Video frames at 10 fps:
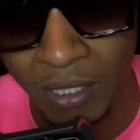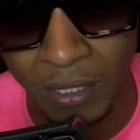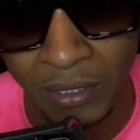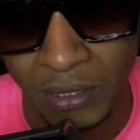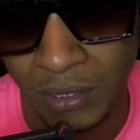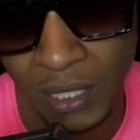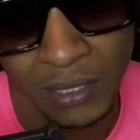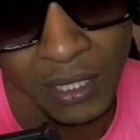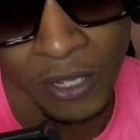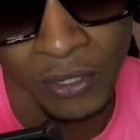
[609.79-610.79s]
Because
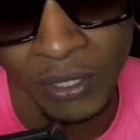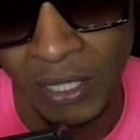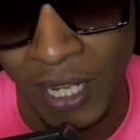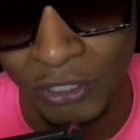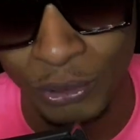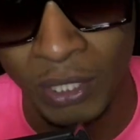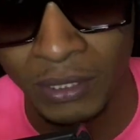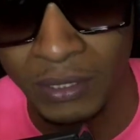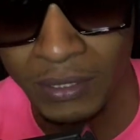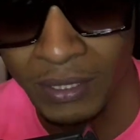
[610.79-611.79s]
other than that's crazy.